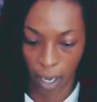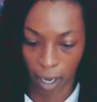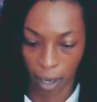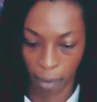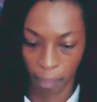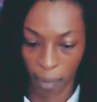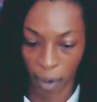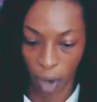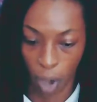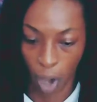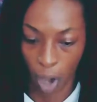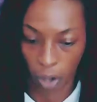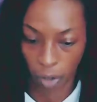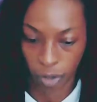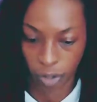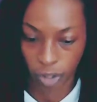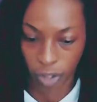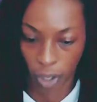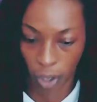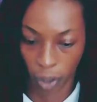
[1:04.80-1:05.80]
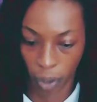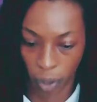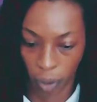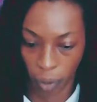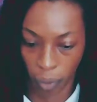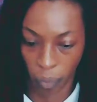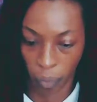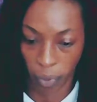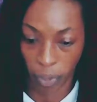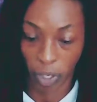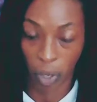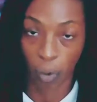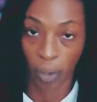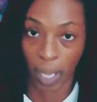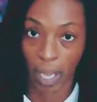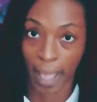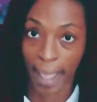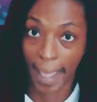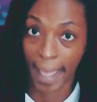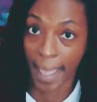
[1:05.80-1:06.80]
but also
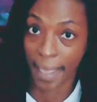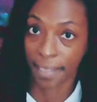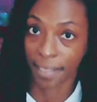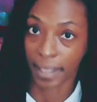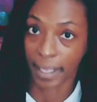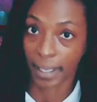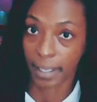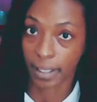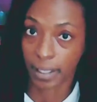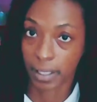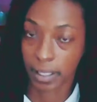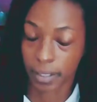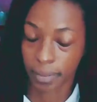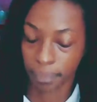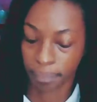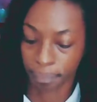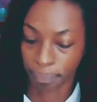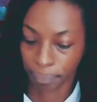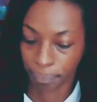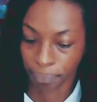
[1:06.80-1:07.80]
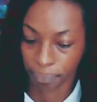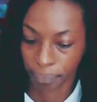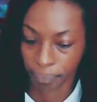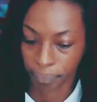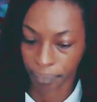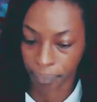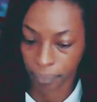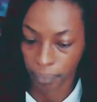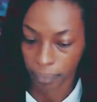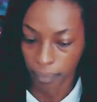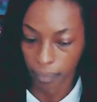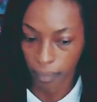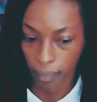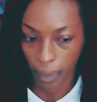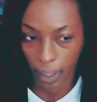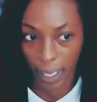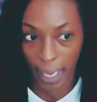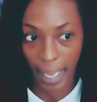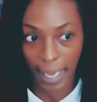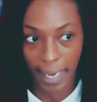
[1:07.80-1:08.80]
yoga ethics,
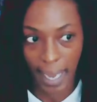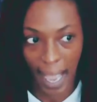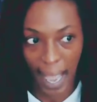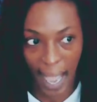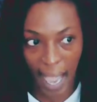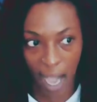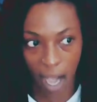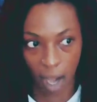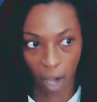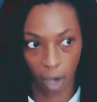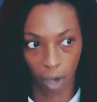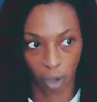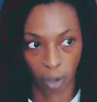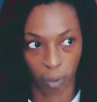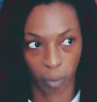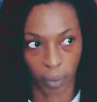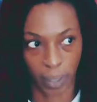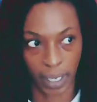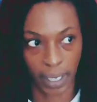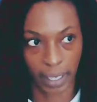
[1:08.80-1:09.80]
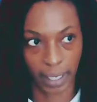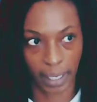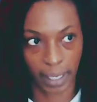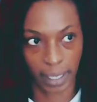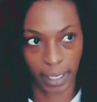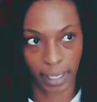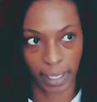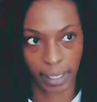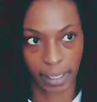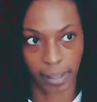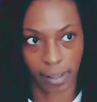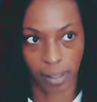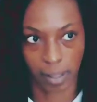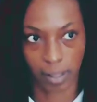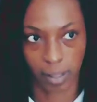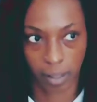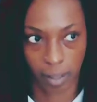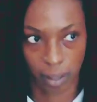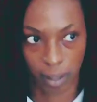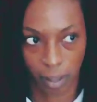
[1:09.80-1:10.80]
and how it
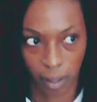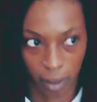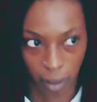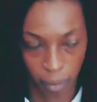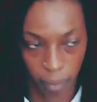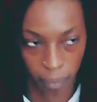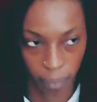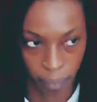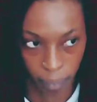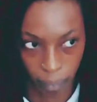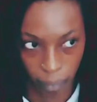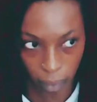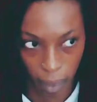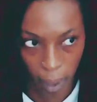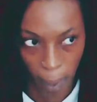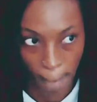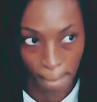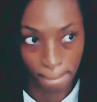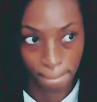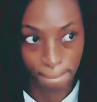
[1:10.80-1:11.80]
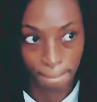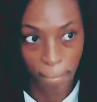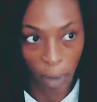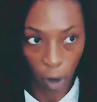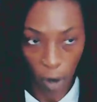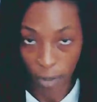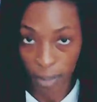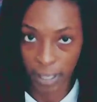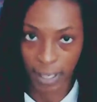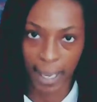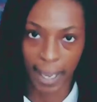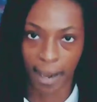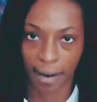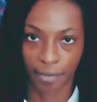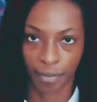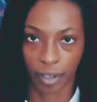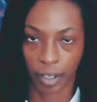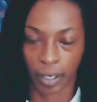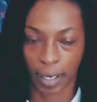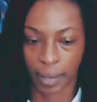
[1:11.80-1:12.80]
is more than
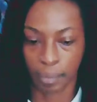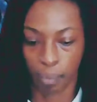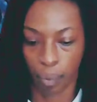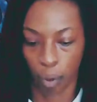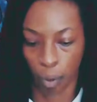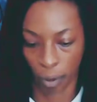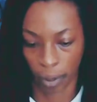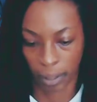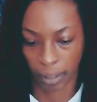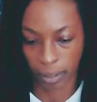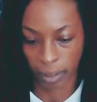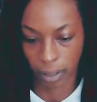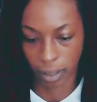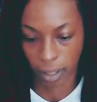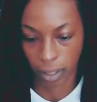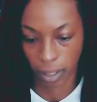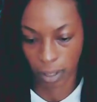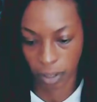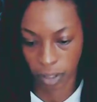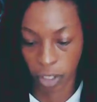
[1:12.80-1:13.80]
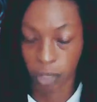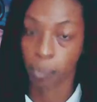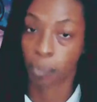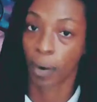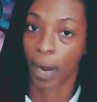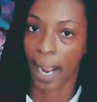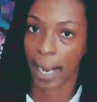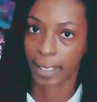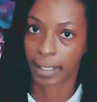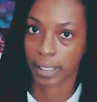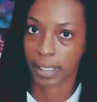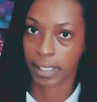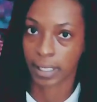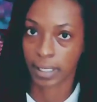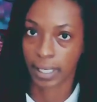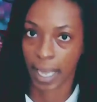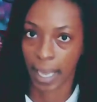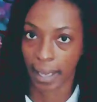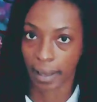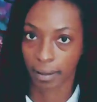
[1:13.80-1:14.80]
ever important to practice
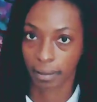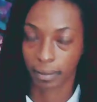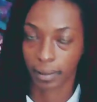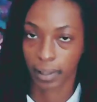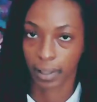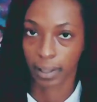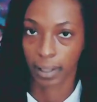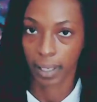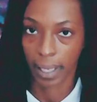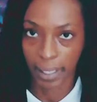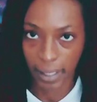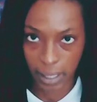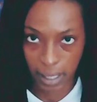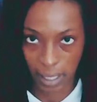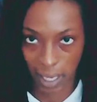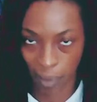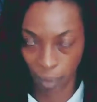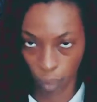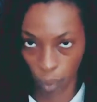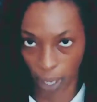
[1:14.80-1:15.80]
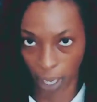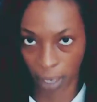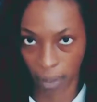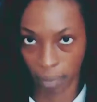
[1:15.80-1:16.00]
that in some way.